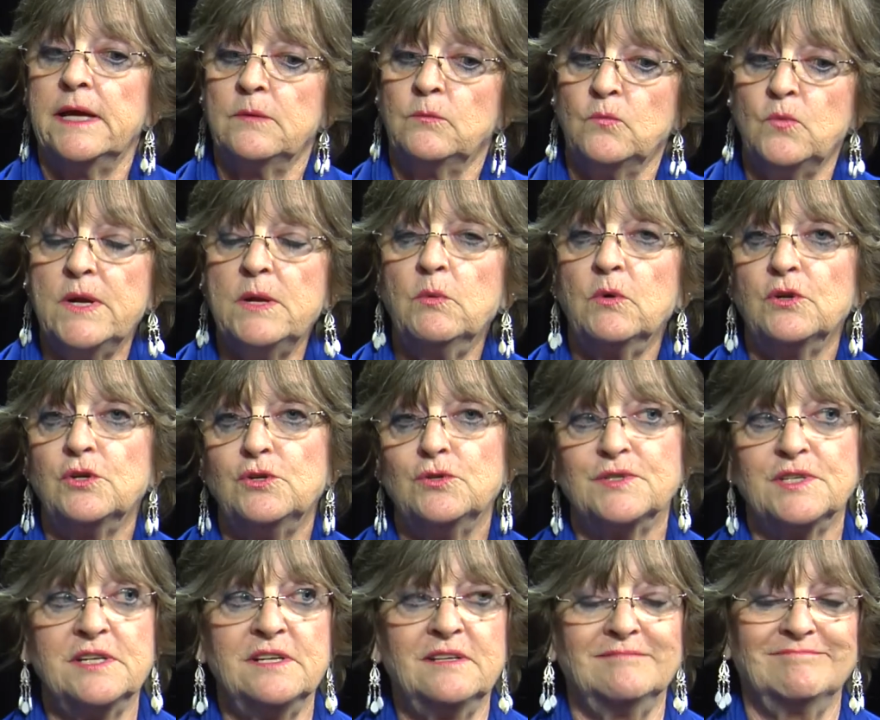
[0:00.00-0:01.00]
and we were
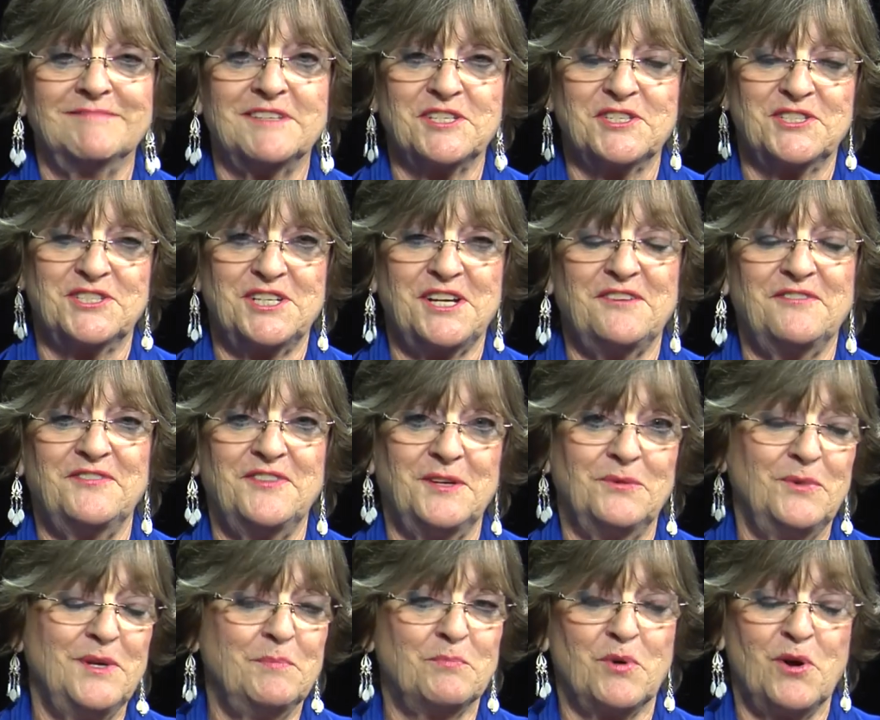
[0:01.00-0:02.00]
using the stuff that
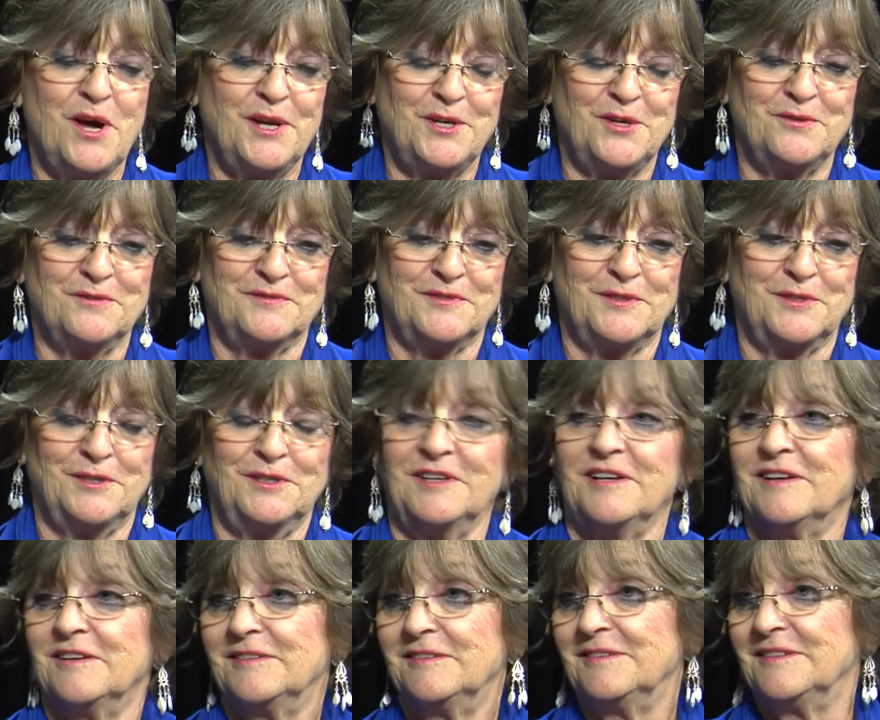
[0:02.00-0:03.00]
we brought over
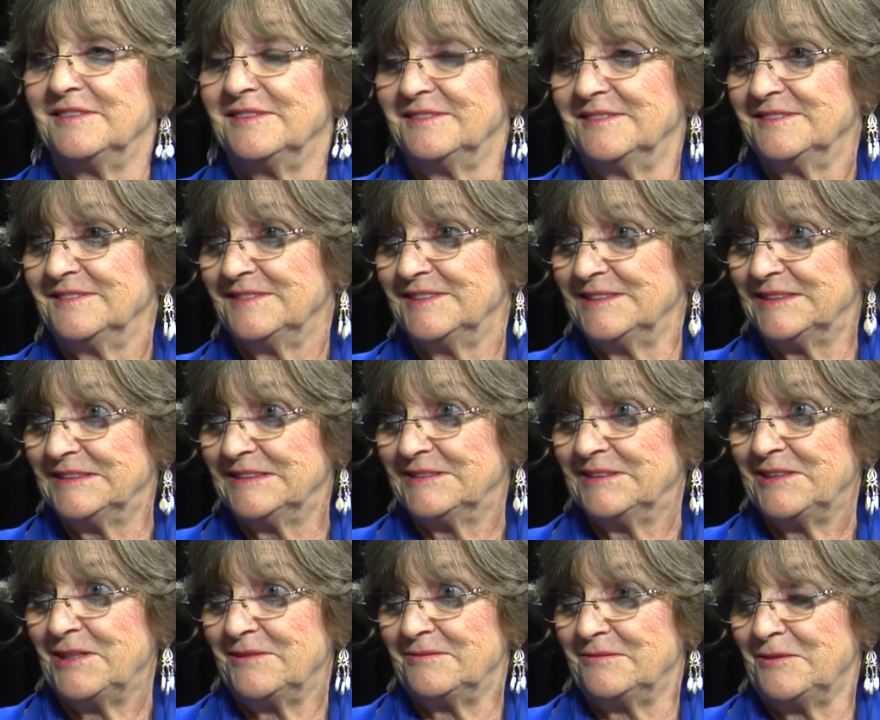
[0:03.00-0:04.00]

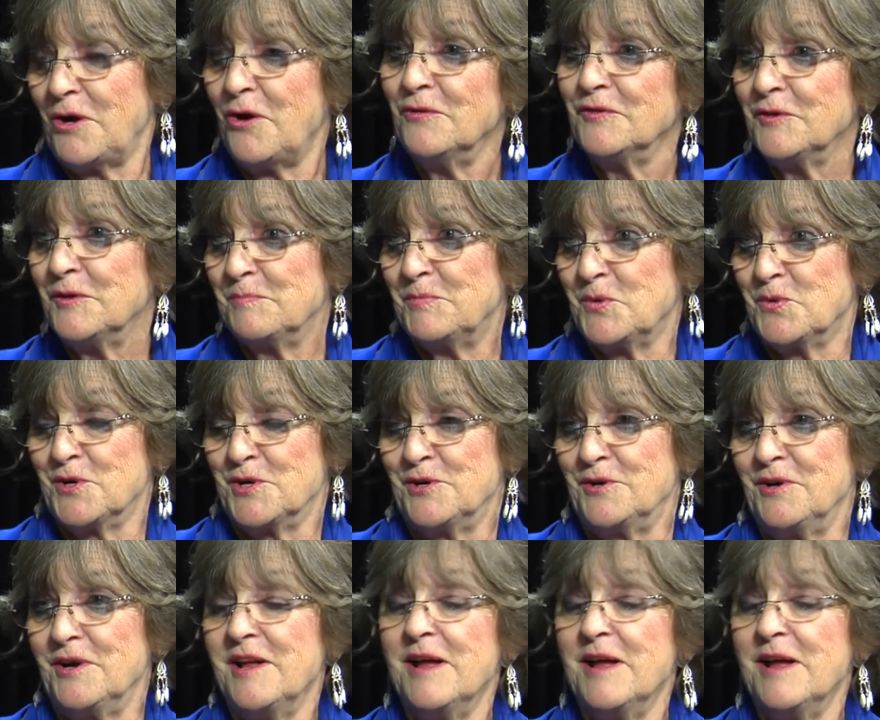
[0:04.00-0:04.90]
over the border